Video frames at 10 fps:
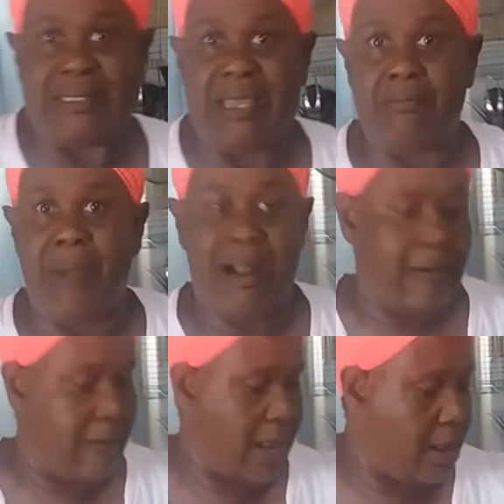the tin
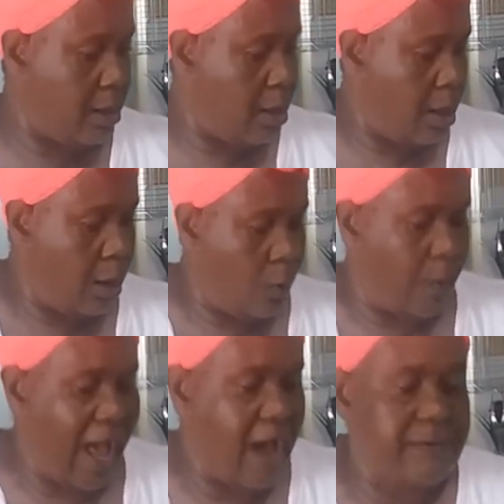mackerel.
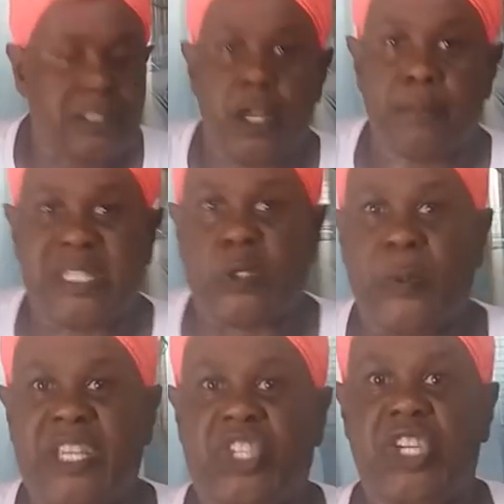We have some
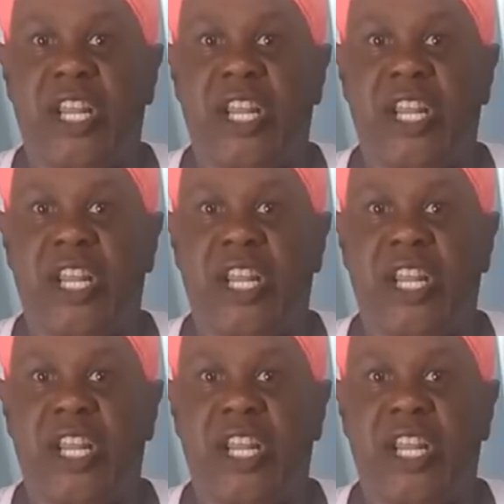sweet